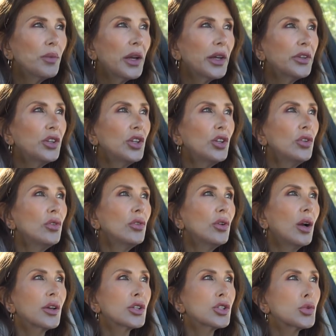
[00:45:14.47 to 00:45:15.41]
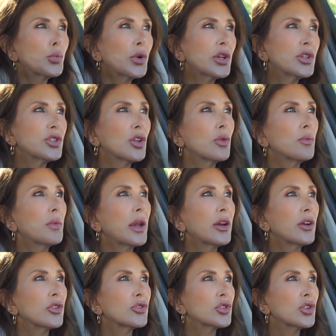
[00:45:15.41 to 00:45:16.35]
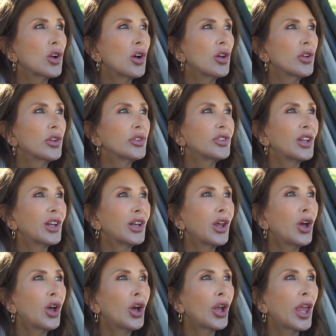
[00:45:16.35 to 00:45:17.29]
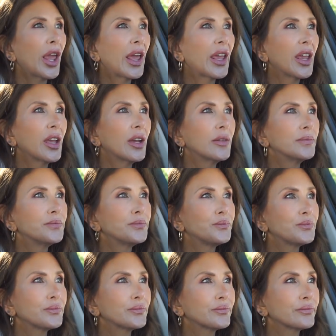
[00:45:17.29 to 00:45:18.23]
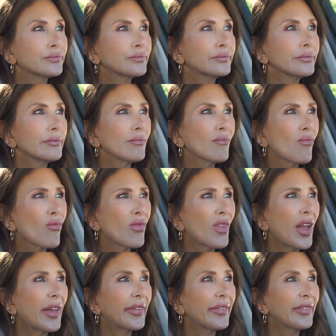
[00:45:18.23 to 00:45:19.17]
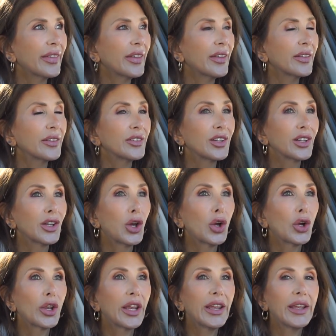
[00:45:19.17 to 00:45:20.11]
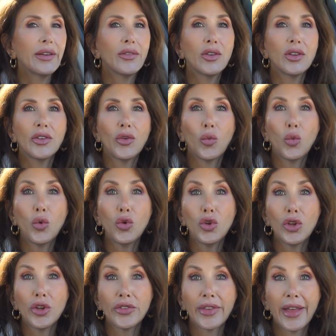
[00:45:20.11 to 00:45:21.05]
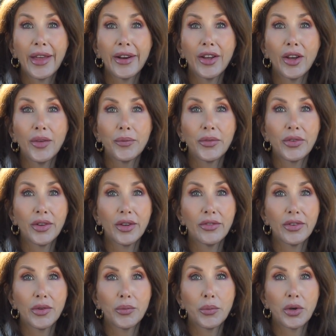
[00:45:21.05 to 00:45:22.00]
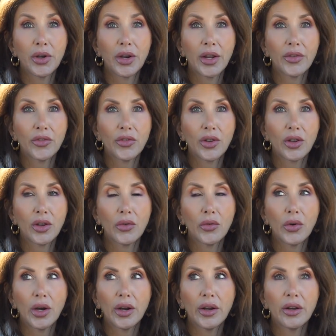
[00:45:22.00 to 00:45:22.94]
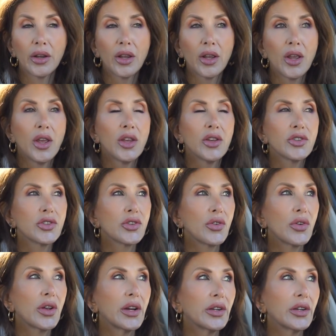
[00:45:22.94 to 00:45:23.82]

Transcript: my new espresso maker is called a DeLonghi. I think DeLonghi. But we'll look that up and see if I'm pronouncing it right, so I